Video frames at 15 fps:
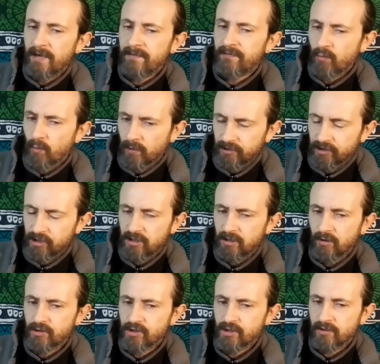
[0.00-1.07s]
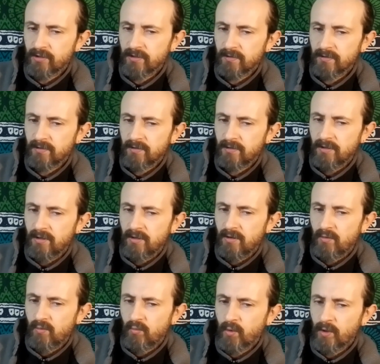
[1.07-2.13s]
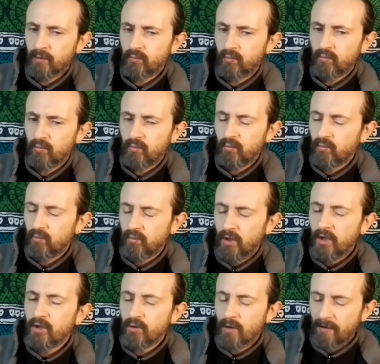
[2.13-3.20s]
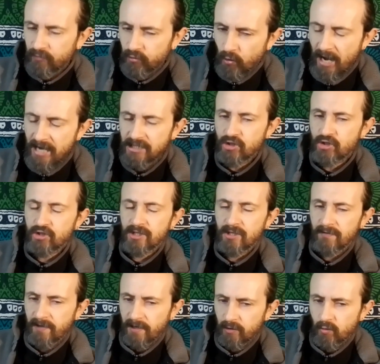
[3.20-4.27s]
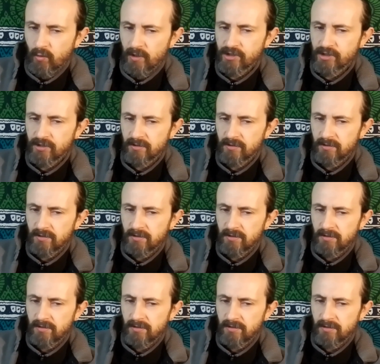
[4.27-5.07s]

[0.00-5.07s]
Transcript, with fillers: If you want disclosure, what you have to ask yourself that question.